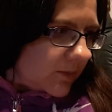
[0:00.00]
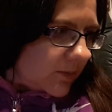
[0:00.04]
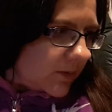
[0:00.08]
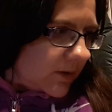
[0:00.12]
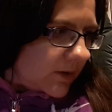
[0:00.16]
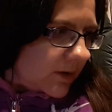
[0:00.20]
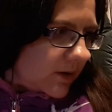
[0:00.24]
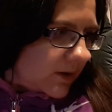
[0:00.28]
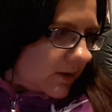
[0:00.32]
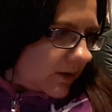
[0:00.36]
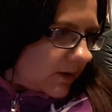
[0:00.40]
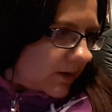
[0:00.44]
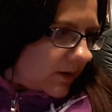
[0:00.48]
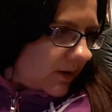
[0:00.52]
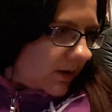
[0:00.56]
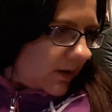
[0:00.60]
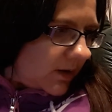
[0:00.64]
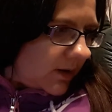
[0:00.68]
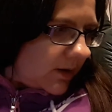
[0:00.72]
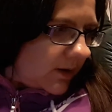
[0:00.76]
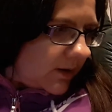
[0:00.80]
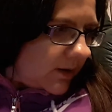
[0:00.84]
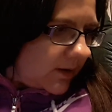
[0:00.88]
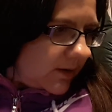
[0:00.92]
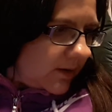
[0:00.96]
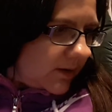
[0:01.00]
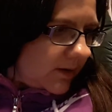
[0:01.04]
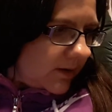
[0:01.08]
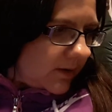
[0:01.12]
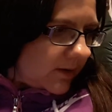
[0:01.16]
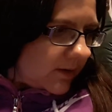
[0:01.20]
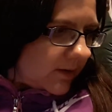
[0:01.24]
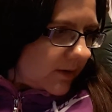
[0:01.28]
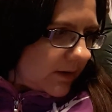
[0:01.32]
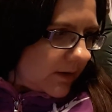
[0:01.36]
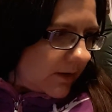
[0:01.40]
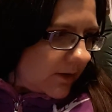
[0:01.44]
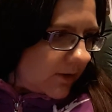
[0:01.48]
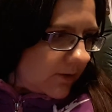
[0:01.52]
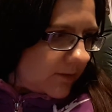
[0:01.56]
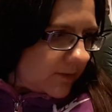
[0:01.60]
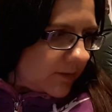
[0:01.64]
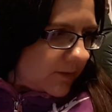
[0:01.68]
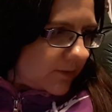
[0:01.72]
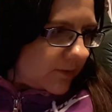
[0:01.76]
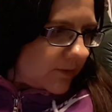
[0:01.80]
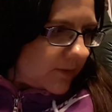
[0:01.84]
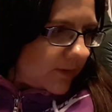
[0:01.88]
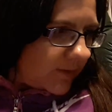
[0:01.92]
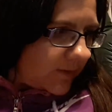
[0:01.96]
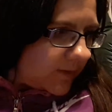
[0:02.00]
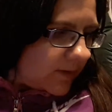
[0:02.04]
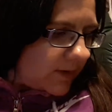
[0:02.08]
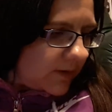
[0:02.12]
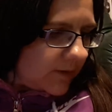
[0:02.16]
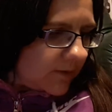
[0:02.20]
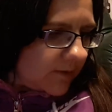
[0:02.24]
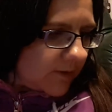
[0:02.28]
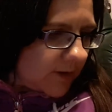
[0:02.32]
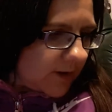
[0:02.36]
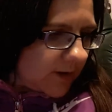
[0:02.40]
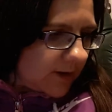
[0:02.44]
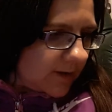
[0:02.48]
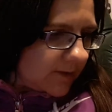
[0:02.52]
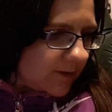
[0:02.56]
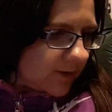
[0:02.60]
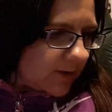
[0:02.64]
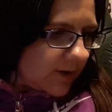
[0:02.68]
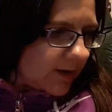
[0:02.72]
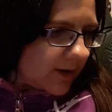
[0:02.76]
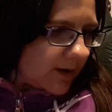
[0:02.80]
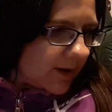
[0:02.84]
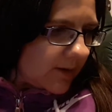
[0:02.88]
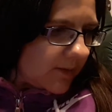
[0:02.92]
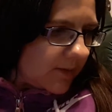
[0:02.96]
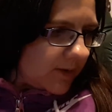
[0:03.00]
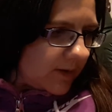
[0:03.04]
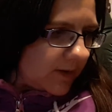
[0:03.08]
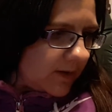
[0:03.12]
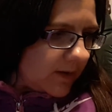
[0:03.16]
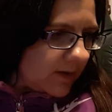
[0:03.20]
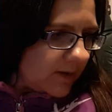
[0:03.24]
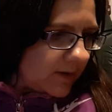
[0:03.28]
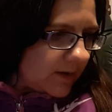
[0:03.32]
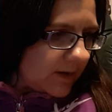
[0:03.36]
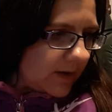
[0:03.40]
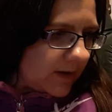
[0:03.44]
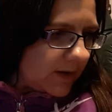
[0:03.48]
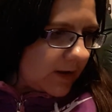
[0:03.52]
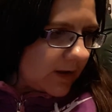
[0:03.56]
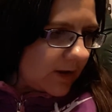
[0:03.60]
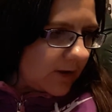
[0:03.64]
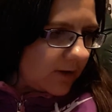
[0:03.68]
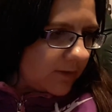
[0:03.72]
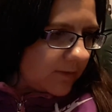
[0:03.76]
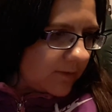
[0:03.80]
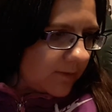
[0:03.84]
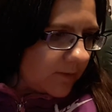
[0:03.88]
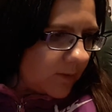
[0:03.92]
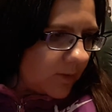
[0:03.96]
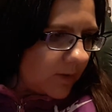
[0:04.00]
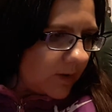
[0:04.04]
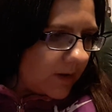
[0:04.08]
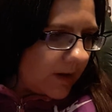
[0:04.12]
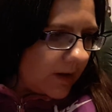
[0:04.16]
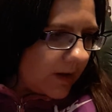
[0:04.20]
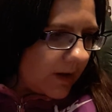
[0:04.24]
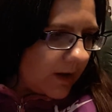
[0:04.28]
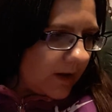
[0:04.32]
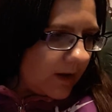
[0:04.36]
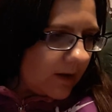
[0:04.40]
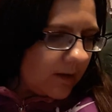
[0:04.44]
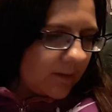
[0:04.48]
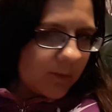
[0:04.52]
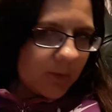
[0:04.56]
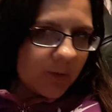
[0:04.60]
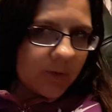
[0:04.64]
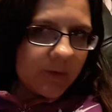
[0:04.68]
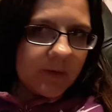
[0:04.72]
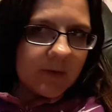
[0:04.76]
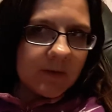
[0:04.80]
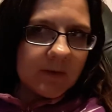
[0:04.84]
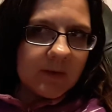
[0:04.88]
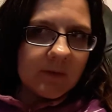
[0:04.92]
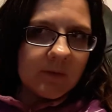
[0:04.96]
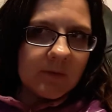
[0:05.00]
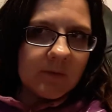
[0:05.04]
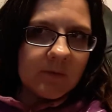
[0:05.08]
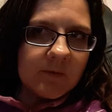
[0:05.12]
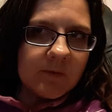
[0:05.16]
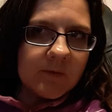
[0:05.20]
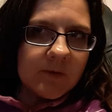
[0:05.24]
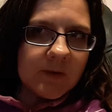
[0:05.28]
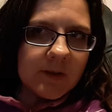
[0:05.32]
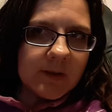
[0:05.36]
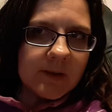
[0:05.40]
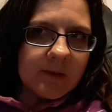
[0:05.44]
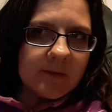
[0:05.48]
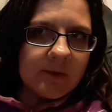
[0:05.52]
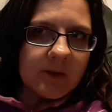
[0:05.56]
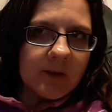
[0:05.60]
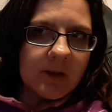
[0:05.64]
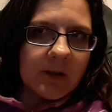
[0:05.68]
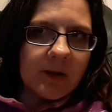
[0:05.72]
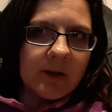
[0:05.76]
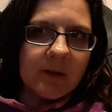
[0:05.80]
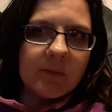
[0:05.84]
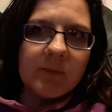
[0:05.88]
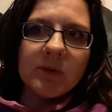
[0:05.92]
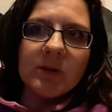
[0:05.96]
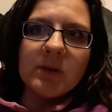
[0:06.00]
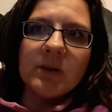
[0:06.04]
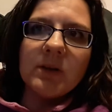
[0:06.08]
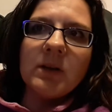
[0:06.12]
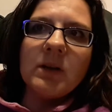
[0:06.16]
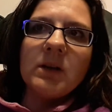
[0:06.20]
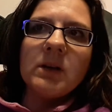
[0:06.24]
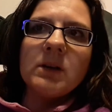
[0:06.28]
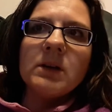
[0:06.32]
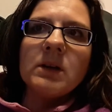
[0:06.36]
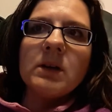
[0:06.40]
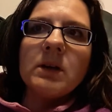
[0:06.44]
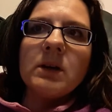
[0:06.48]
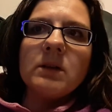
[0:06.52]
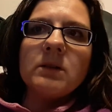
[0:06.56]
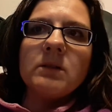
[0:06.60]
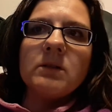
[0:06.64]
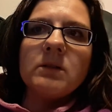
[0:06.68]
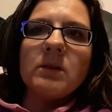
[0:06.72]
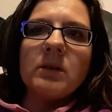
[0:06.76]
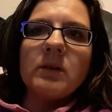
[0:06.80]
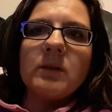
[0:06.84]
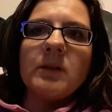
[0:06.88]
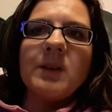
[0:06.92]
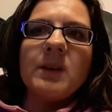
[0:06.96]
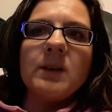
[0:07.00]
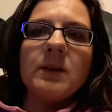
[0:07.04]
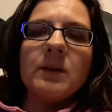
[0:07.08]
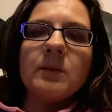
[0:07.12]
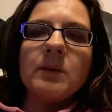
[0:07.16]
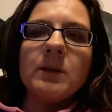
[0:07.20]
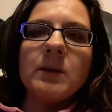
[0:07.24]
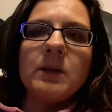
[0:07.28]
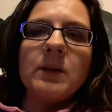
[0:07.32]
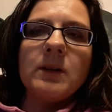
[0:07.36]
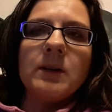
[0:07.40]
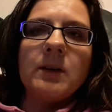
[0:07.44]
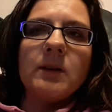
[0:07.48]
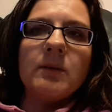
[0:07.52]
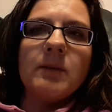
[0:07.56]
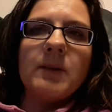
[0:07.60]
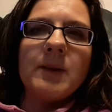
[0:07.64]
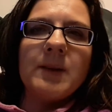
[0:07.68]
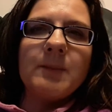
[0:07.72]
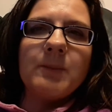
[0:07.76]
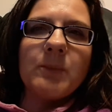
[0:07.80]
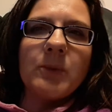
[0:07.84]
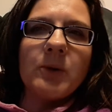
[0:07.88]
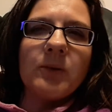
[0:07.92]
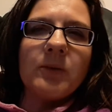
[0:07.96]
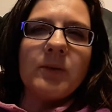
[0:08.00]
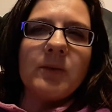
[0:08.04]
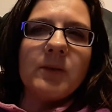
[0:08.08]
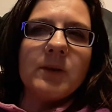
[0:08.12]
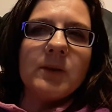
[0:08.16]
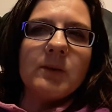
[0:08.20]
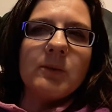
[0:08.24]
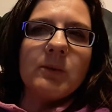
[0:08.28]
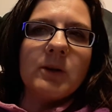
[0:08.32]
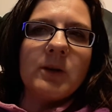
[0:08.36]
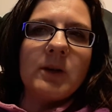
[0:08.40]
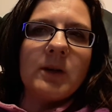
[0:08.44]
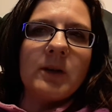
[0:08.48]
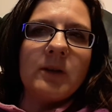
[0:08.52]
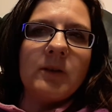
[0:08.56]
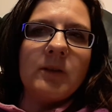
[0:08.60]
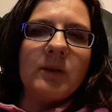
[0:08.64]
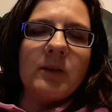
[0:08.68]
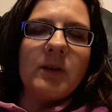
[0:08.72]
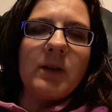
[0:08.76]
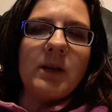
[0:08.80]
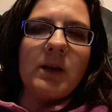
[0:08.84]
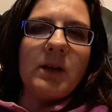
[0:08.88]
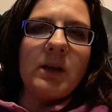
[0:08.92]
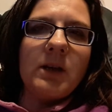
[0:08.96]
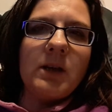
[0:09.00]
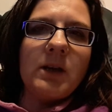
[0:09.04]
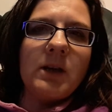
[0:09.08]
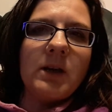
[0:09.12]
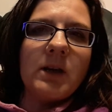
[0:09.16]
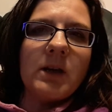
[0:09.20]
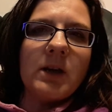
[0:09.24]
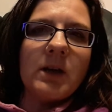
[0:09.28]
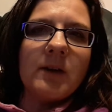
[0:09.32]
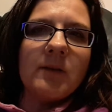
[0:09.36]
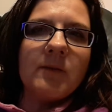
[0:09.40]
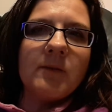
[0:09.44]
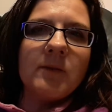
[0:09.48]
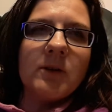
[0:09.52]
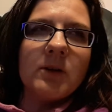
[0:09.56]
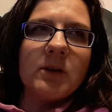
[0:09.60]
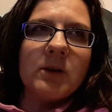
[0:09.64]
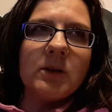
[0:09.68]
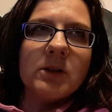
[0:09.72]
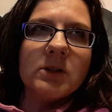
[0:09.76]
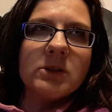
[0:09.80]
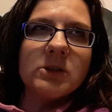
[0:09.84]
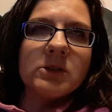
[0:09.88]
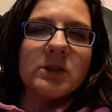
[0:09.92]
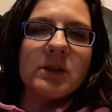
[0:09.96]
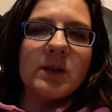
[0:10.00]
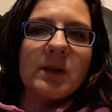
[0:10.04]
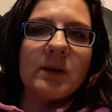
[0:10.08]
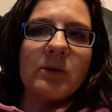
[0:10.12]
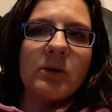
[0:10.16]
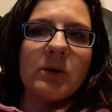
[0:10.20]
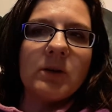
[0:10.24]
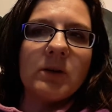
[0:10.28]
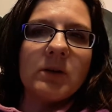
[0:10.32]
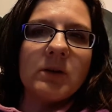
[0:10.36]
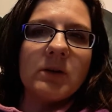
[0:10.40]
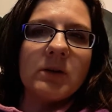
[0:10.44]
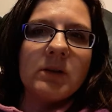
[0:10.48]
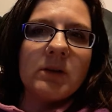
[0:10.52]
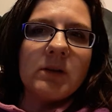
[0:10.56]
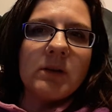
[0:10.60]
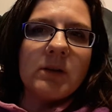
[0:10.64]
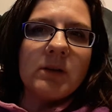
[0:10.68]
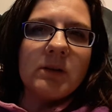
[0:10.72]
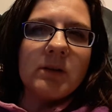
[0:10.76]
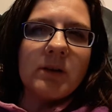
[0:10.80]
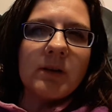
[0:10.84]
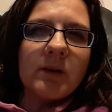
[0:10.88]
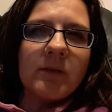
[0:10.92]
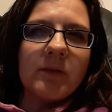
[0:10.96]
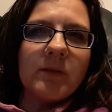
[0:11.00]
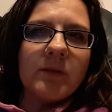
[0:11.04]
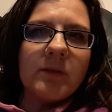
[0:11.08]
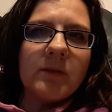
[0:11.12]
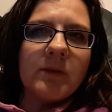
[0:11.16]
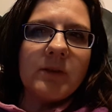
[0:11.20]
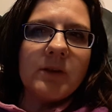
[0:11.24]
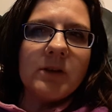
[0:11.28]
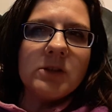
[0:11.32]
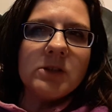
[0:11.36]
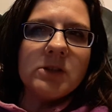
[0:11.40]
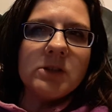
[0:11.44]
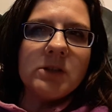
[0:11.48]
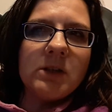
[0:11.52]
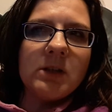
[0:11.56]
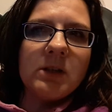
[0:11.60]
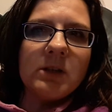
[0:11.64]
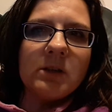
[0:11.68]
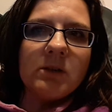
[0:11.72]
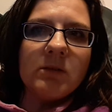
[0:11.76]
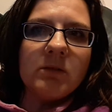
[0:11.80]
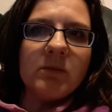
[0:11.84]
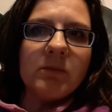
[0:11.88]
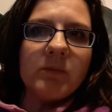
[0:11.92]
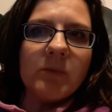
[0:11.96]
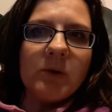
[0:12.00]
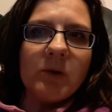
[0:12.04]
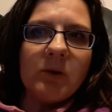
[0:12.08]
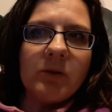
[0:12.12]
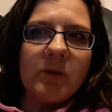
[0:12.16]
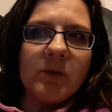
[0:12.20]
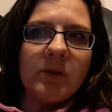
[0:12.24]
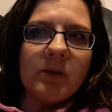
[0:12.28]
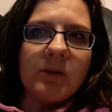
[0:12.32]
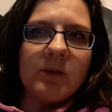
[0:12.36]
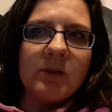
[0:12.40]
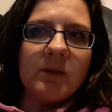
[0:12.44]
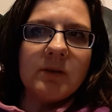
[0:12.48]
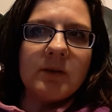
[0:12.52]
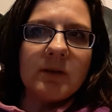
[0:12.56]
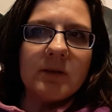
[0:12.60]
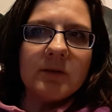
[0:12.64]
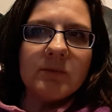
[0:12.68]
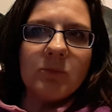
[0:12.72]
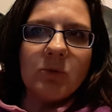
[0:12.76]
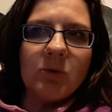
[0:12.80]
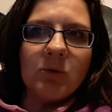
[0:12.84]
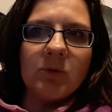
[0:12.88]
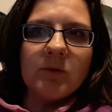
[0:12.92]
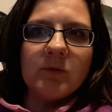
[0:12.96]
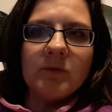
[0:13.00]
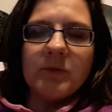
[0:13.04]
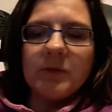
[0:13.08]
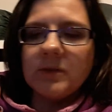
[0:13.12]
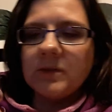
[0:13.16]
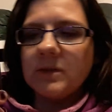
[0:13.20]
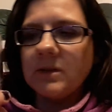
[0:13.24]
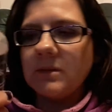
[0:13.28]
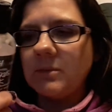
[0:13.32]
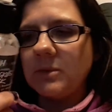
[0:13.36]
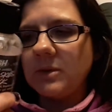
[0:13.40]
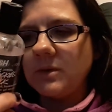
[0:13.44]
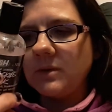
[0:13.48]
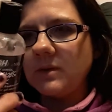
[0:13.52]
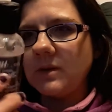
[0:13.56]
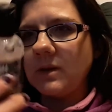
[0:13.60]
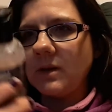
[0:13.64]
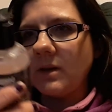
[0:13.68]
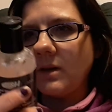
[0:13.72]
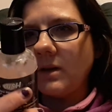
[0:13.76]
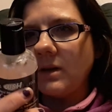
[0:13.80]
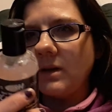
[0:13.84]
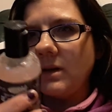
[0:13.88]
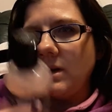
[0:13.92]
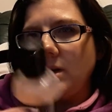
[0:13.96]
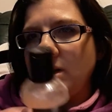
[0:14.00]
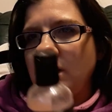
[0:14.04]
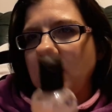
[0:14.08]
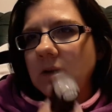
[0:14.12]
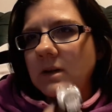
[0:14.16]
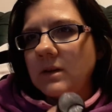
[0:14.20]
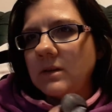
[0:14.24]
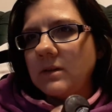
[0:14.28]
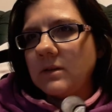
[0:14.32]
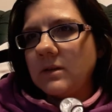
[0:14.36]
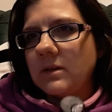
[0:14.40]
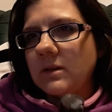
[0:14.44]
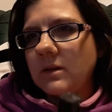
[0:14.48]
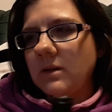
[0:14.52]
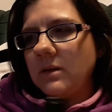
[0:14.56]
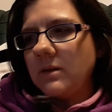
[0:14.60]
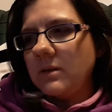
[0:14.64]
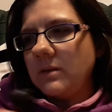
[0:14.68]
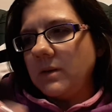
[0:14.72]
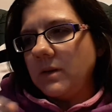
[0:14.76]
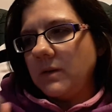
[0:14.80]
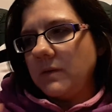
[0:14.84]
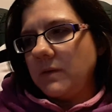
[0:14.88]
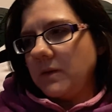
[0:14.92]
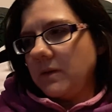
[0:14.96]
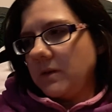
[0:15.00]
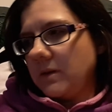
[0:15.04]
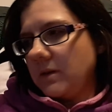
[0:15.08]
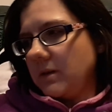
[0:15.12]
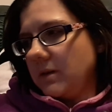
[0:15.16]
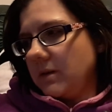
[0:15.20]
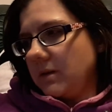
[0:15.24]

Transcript: one started off at 55 grams and is now down to 48.75 grams. Don't think I'm going to get both this one and the Avoir Shower done this year, although this is more of a summer scent. So if it's